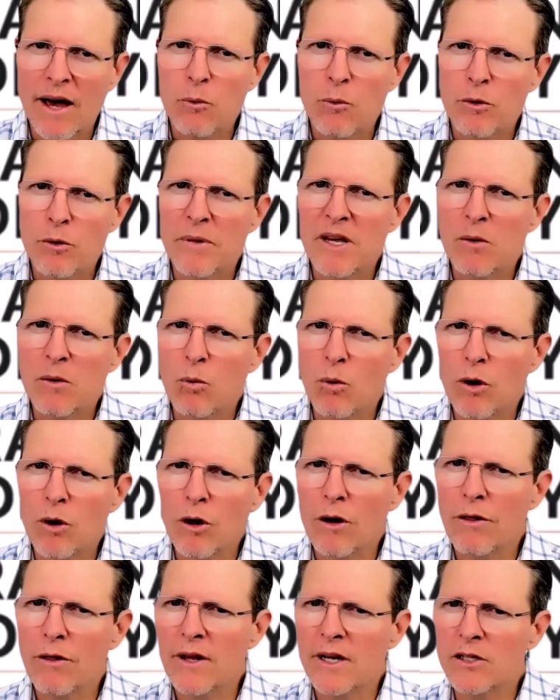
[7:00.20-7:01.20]
would be
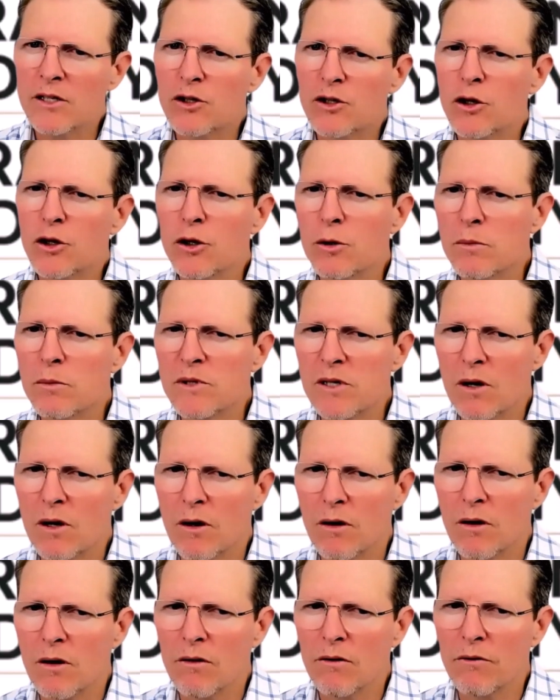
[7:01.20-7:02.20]
worth, in terms
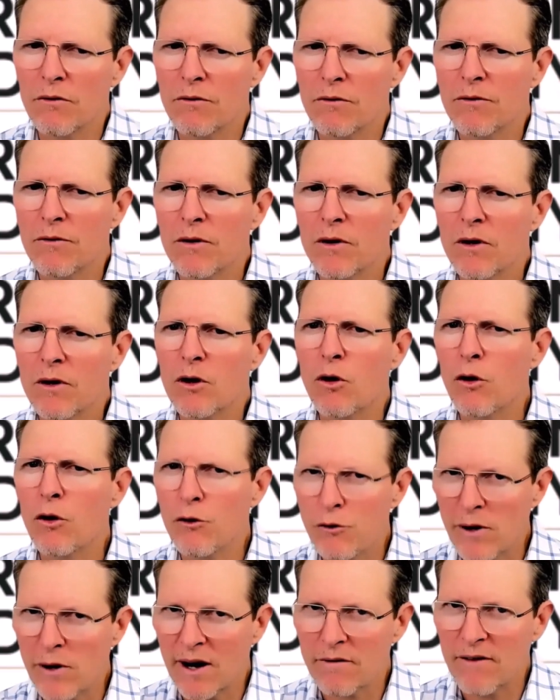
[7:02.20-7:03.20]
of
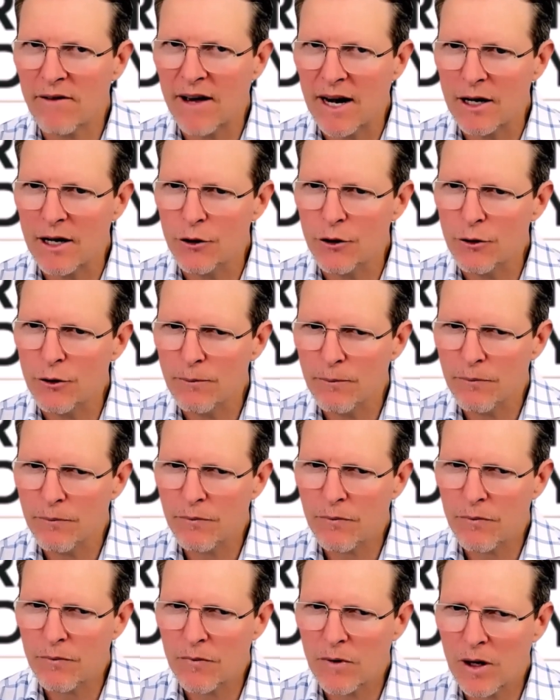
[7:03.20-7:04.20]
contract value
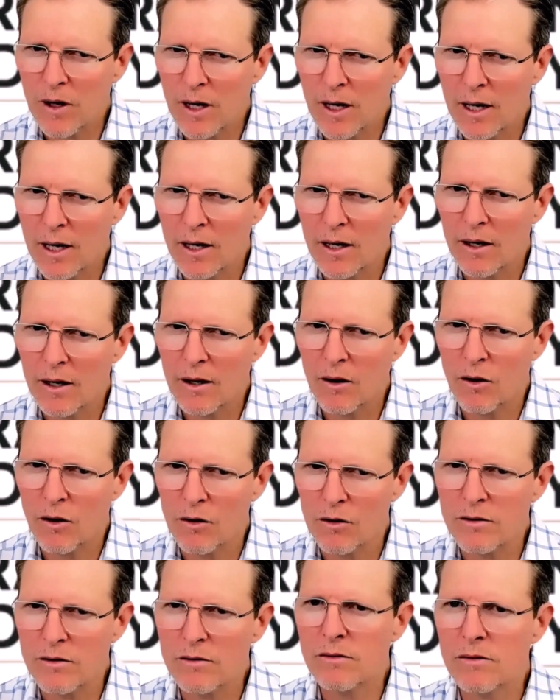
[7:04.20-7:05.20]

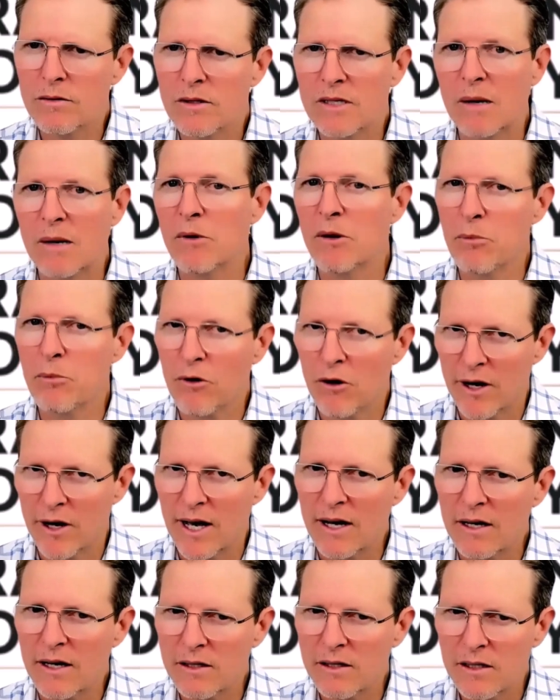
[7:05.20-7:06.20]
on some of the
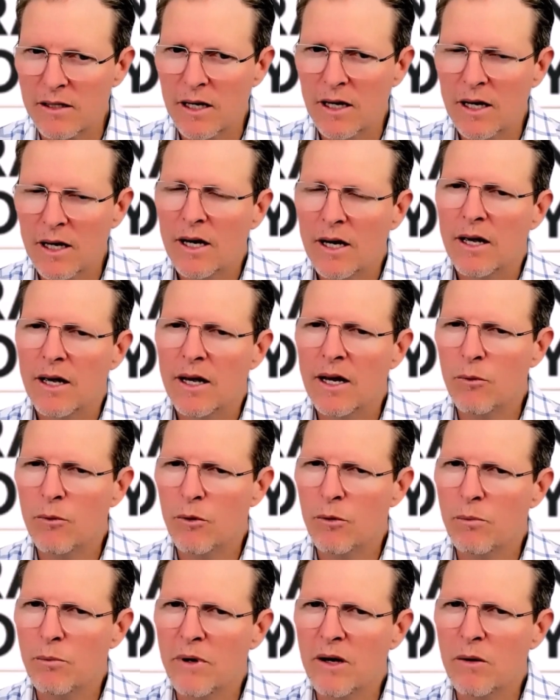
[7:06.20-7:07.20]
products, it
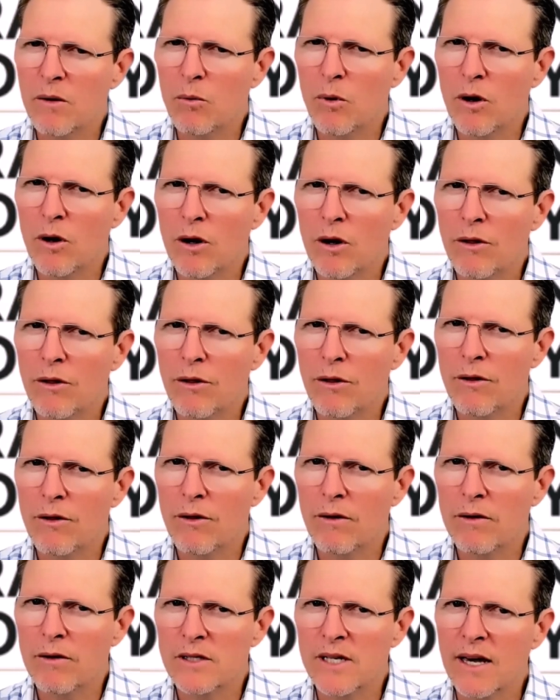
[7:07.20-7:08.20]
would be worth,
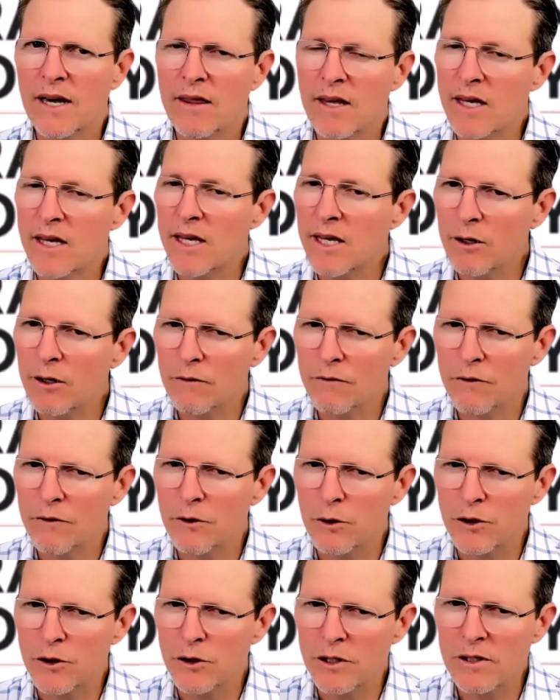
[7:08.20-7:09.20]
say, the yield
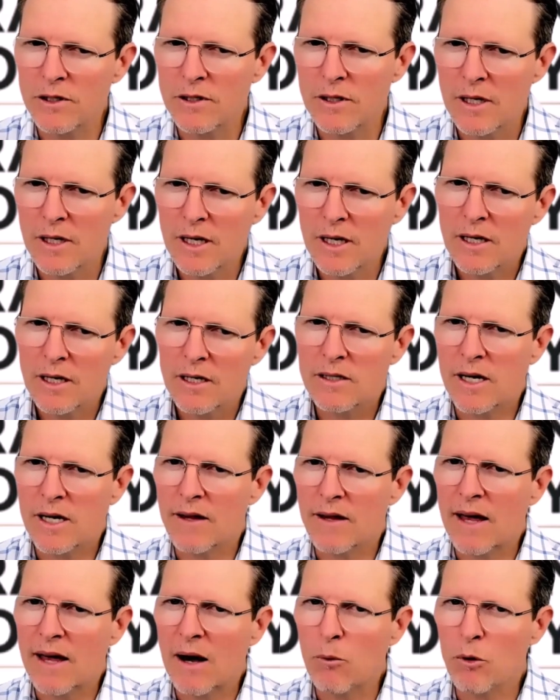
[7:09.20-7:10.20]
futures, say
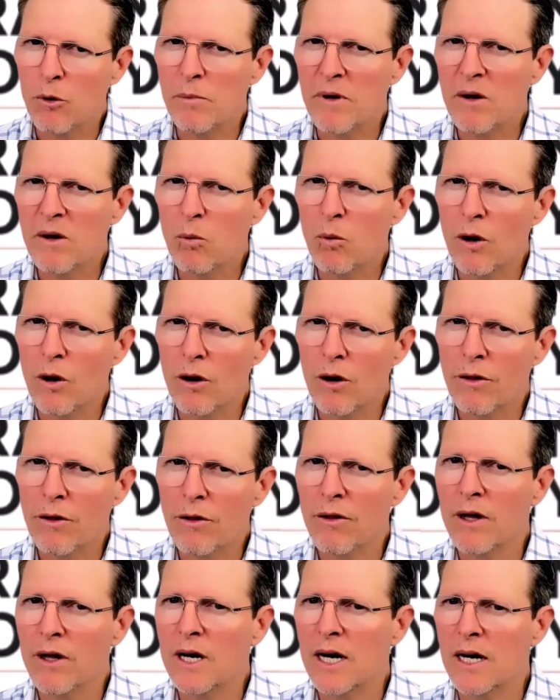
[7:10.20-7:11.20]
that would be
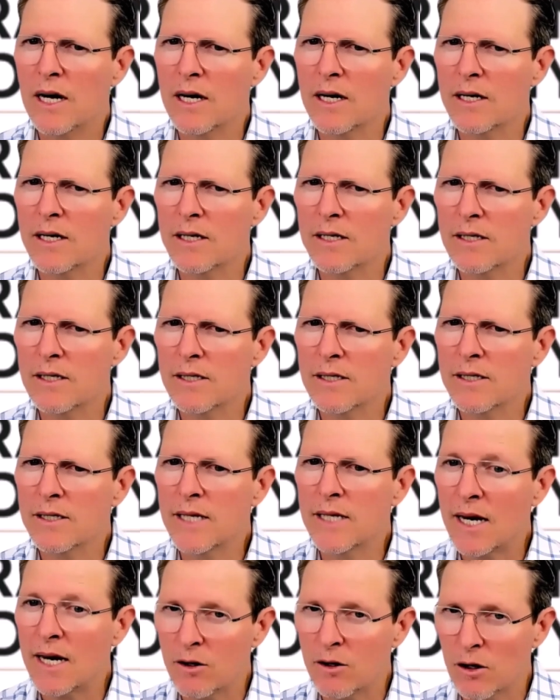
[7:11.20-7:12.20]
worth
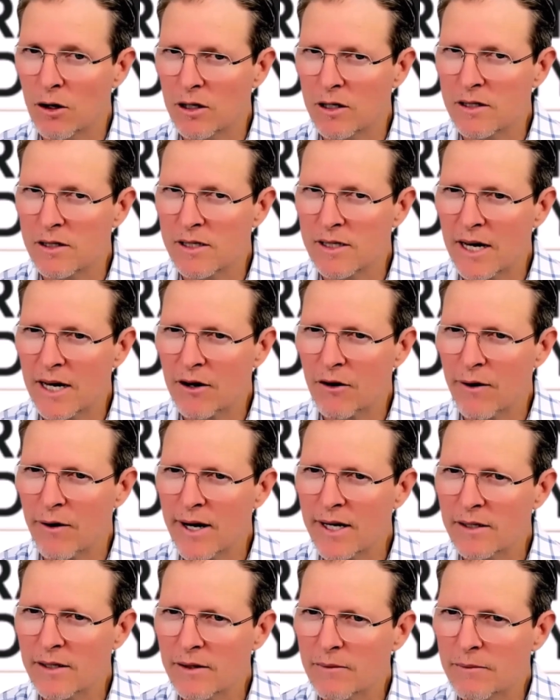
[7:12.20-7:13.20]
$10. Is that
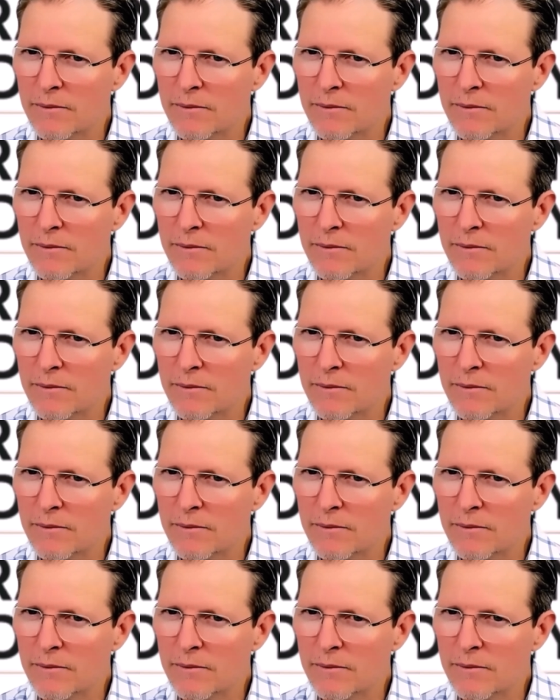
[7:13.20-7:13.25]
correct?